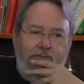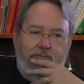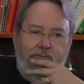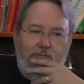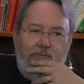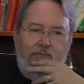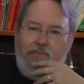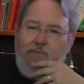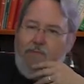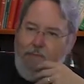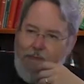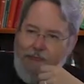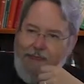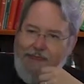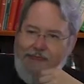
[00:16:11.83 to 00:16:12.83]
I was
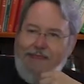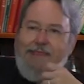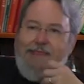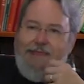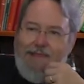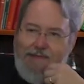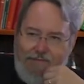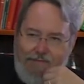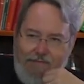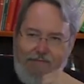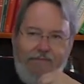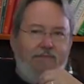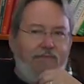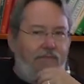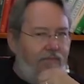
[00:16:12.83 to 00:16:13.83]
motivated by the,
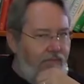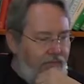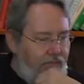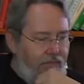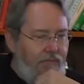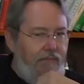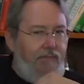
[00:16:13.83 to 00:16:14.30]
the other one, but